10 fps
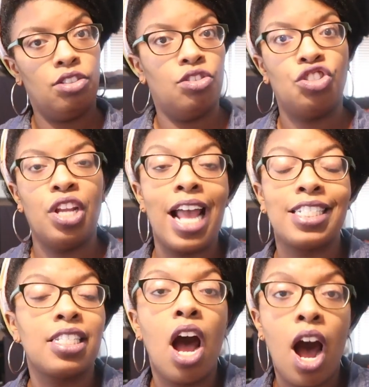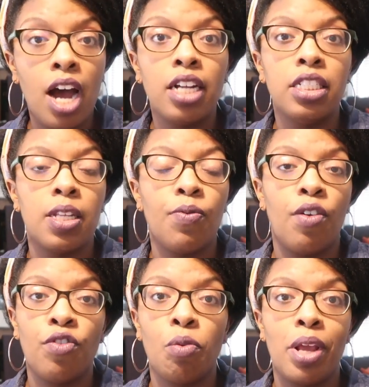she has tons of
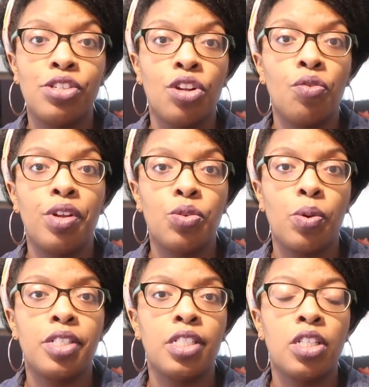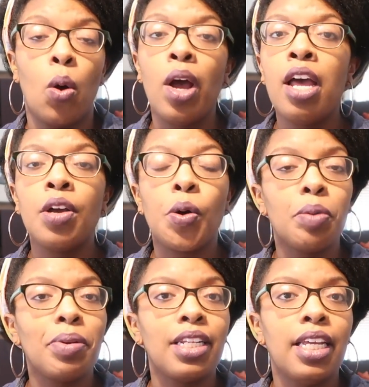information and resources. So I'm
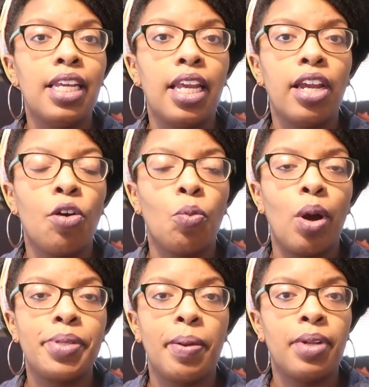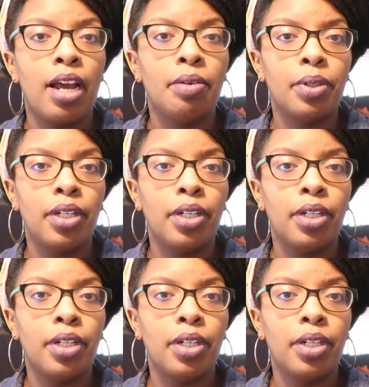going to be linking her website down